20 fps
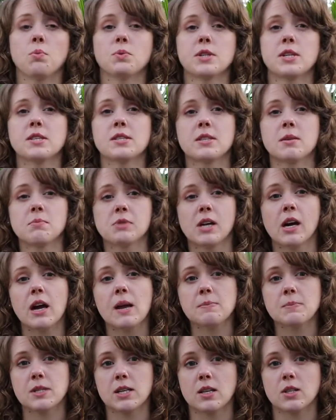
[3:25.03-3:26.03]
and
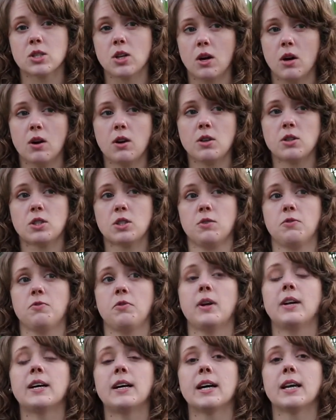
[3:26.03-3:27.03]
sometimes it's hard to
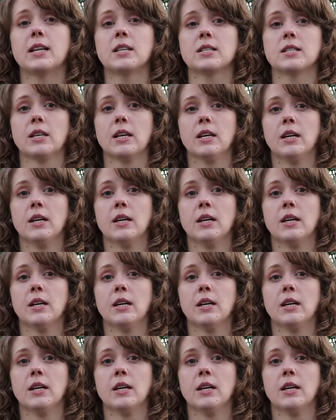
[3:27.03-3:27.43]
find